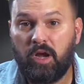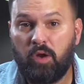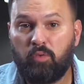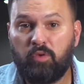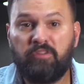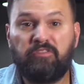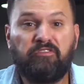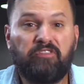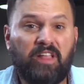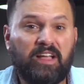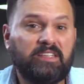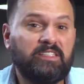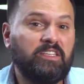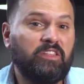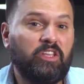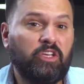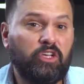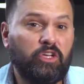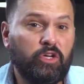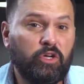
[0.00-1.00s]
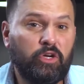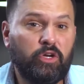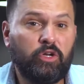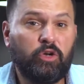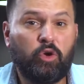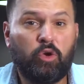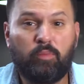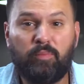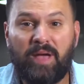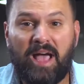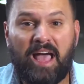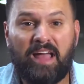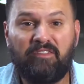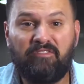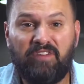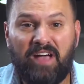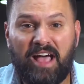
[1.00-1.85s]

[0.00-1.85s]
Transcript: reflecting the good or bad